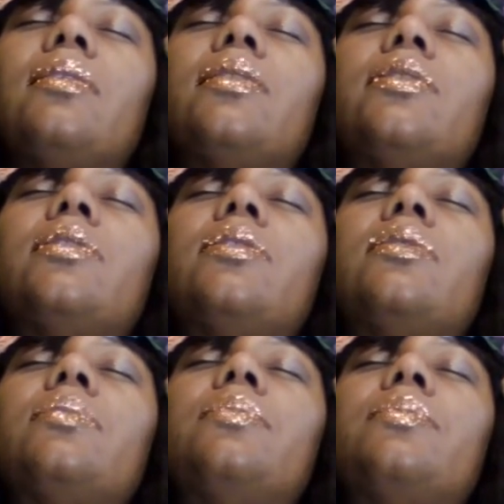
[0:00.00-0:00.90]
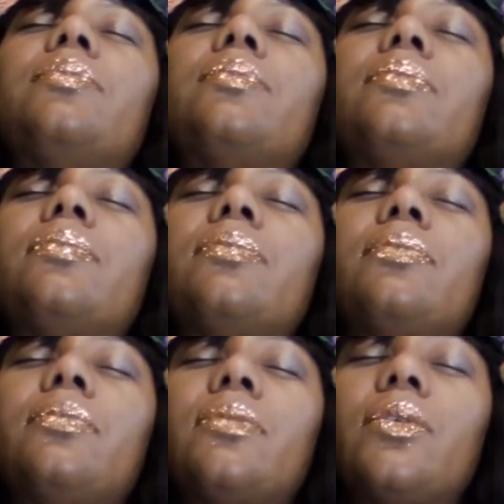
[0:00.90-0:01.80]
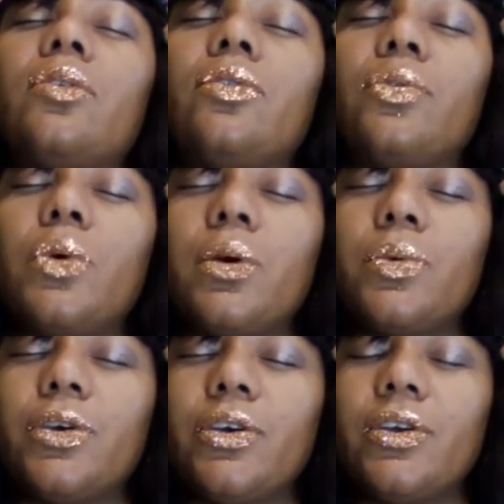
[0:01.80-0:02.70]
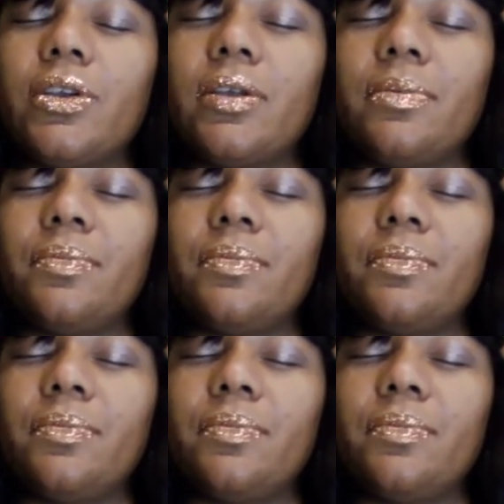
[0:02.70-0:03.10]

little, forward.